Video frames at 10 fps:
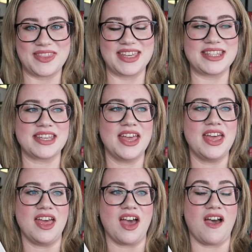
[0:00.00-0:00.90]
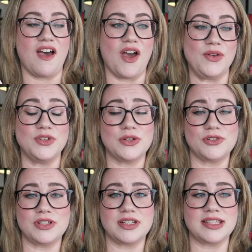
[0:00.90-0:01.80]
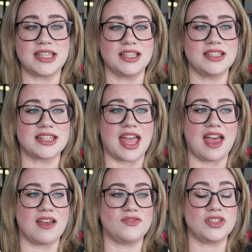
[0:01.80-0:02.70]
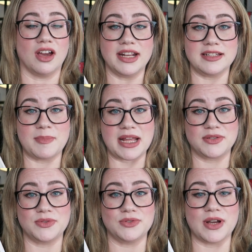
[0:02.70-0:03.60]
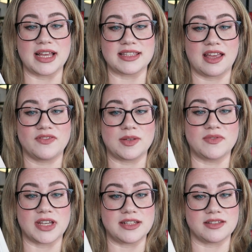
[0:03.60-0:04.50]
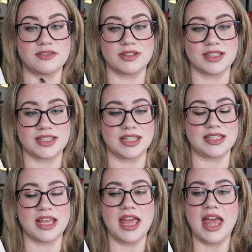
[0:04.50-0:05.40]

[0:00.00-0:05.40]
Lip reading: with this. Her own children and sons have died in battle, as have some of Titus Andronicus's,